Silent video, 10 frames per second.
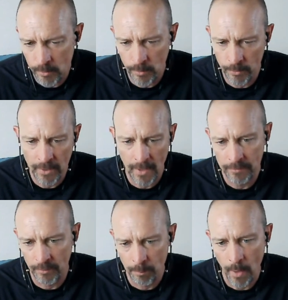use
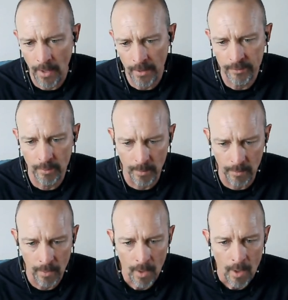cases
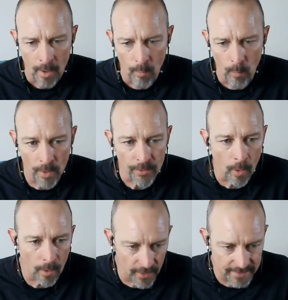possible with
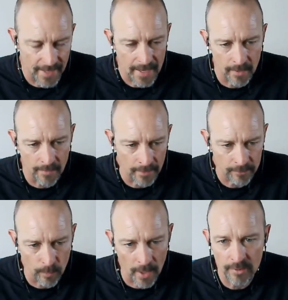all the data
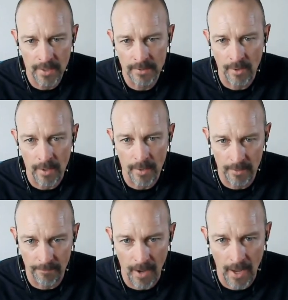that's resident on a
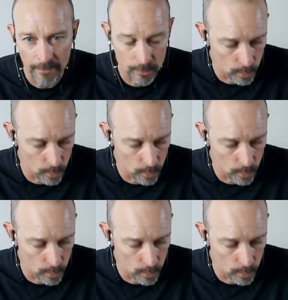device.